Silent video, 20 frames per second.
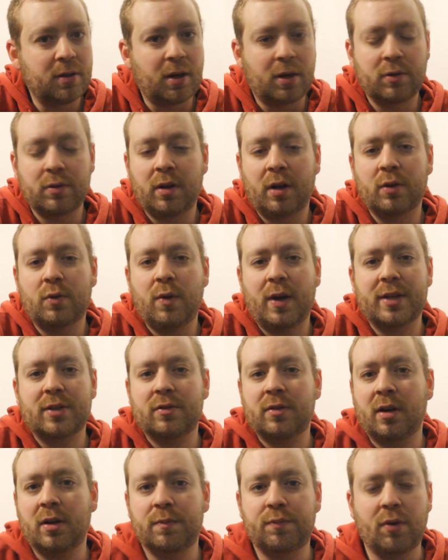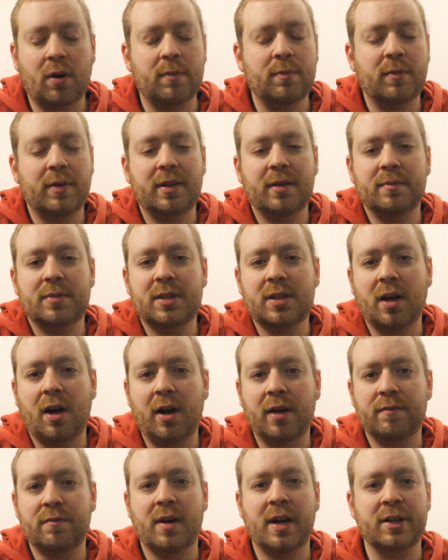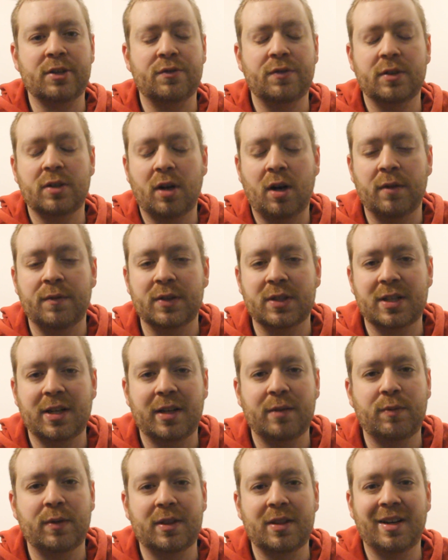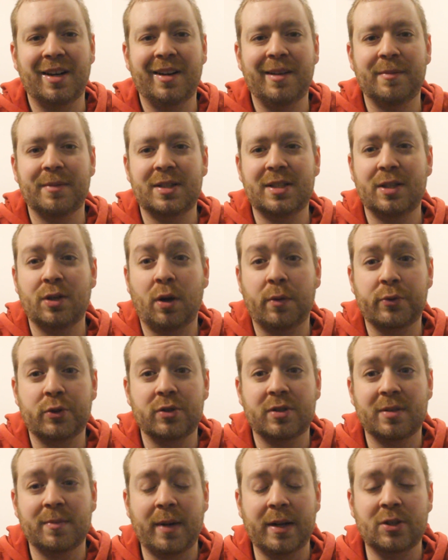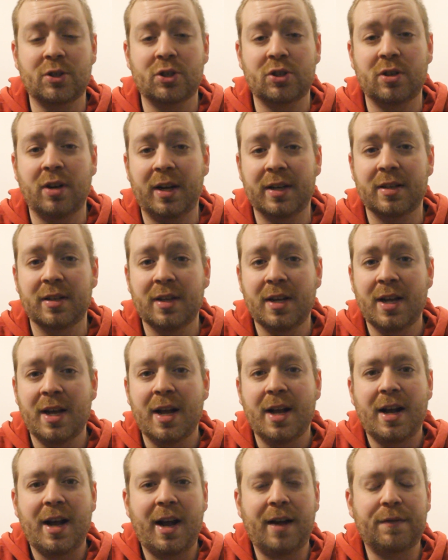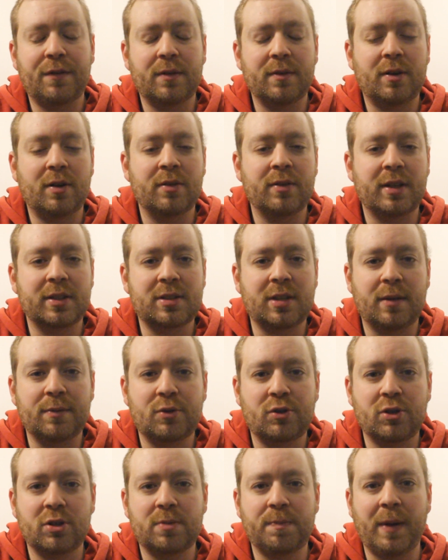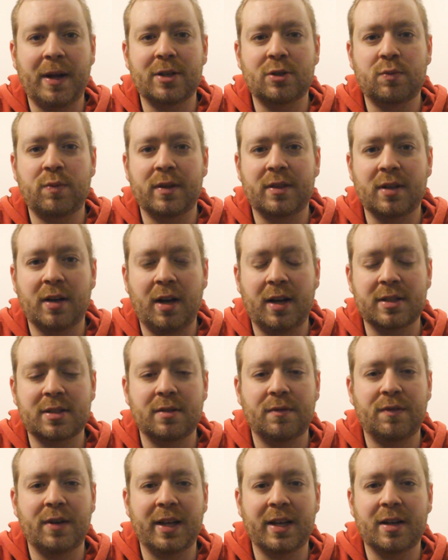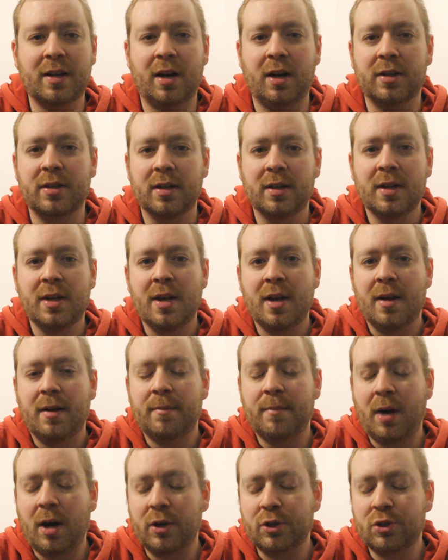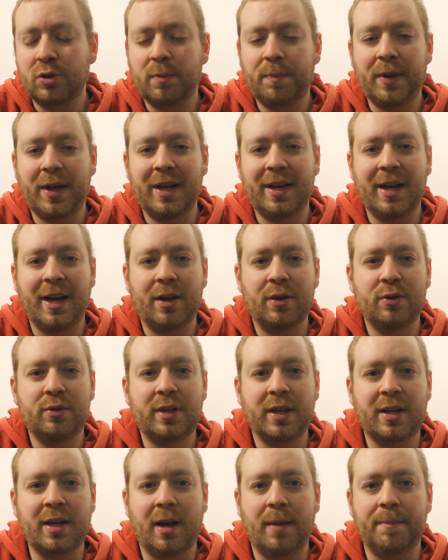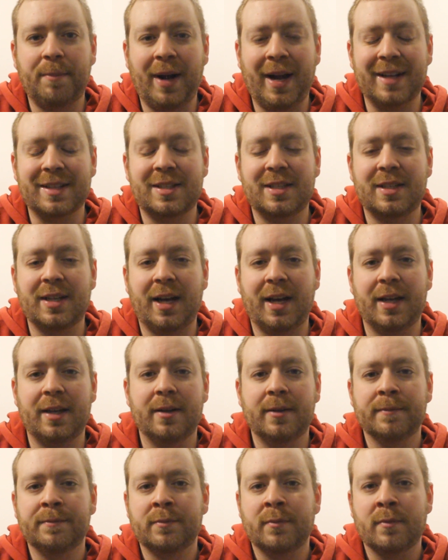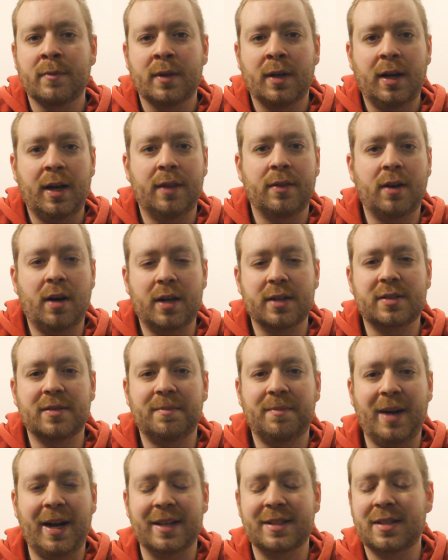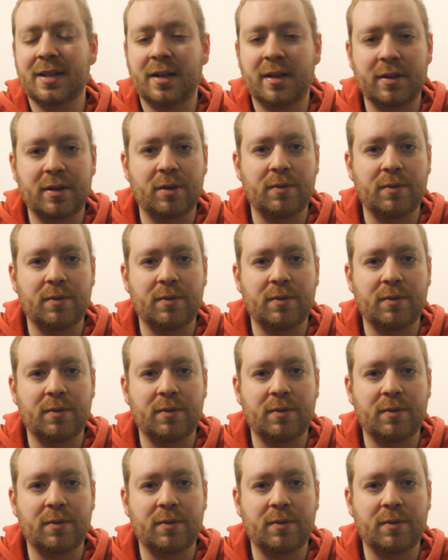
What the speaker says: no problem with him starting. Rashford, obviously, with the limited options that Manchester United have on their substitutes bench, with the likes of Lingard, Martial being out, who did come back today, and the likes of Mata